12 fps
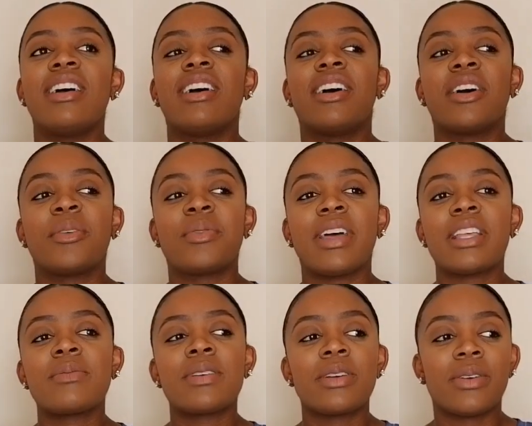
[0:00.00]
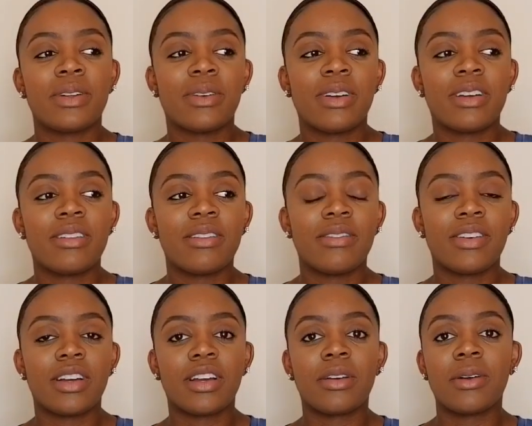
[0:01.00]
that's been going on
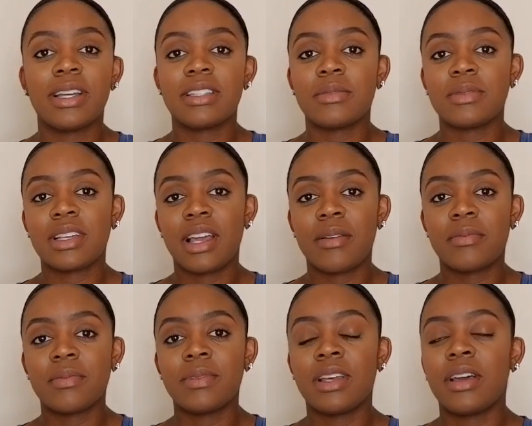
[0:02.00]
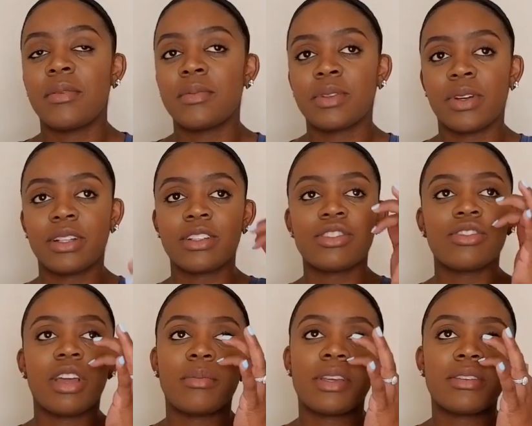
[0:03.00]
for quite some time during this
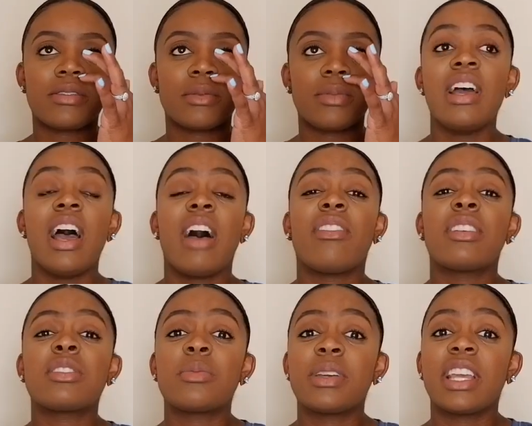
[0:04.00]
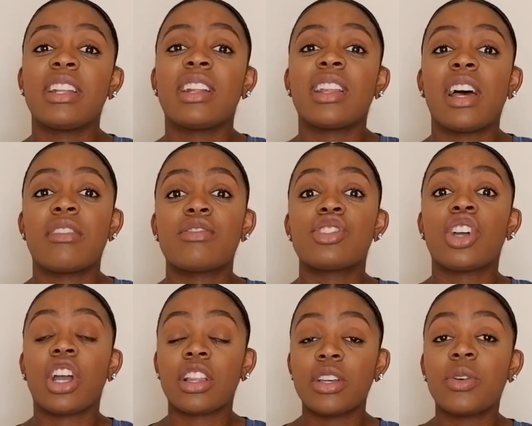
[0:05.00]
trimester. I've also been getting a lot of
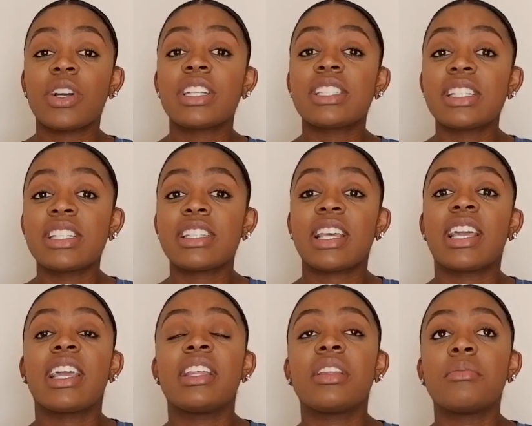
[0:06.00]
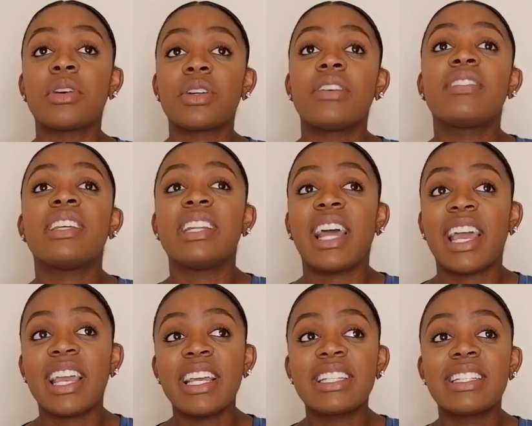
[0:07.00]
Charlie horses. Like, in the middle of the
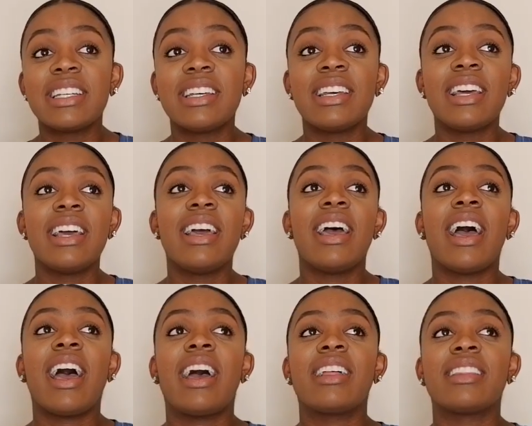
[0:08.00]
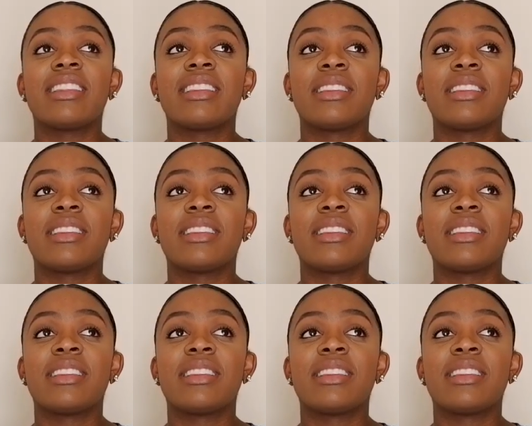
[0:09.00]
night, I